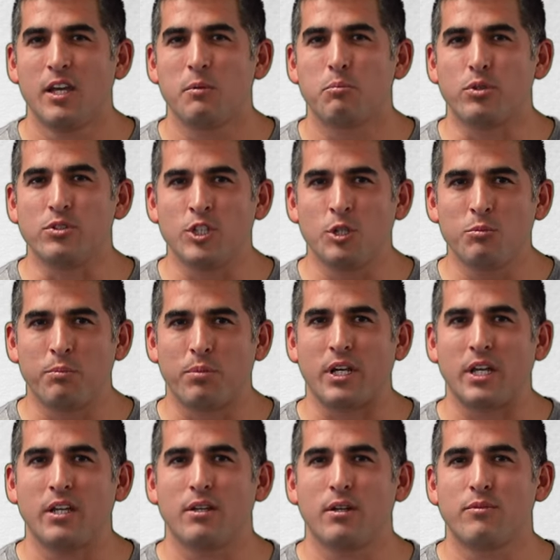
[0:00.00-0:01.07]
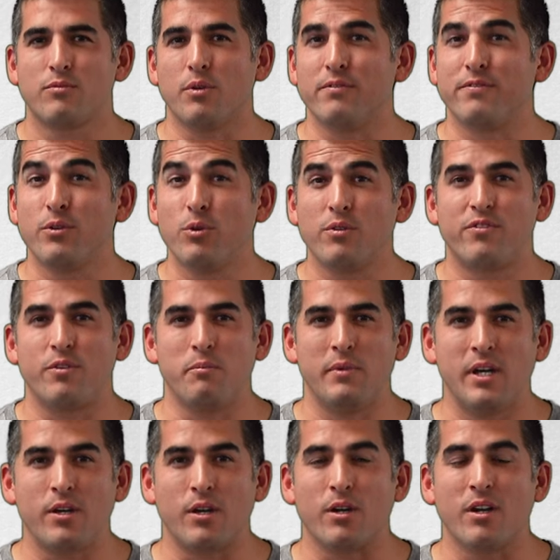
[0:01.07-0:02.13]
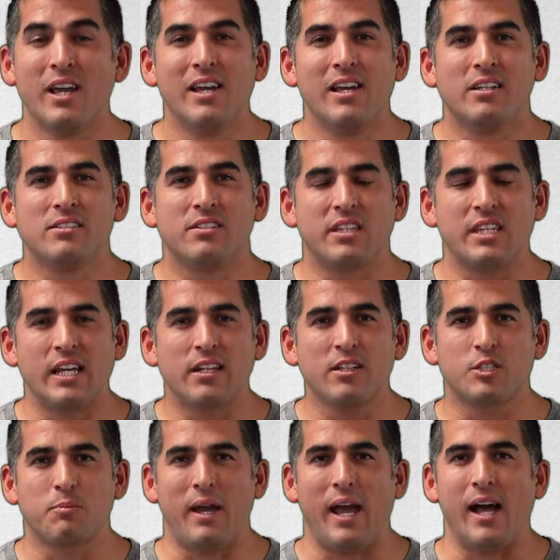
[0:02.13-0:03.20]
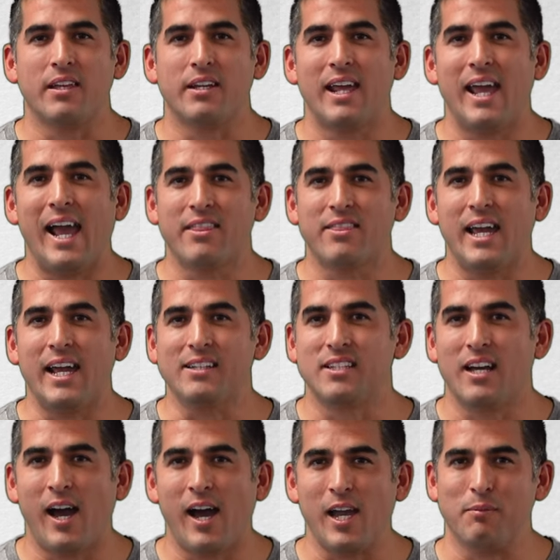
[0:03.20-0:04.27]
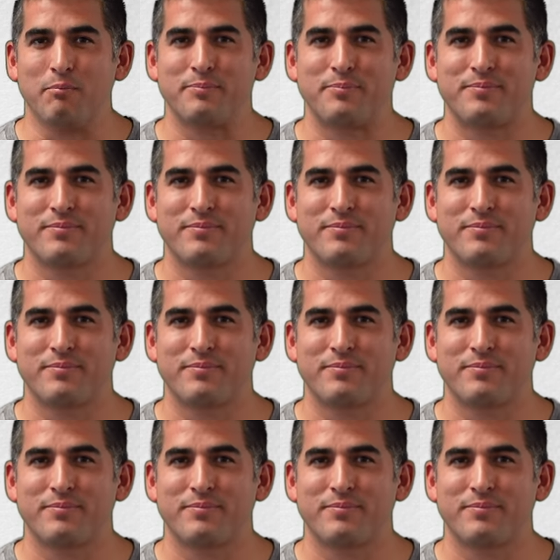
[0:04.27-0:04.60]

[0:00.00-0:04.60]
presumably from food familiar to the English palate at that time.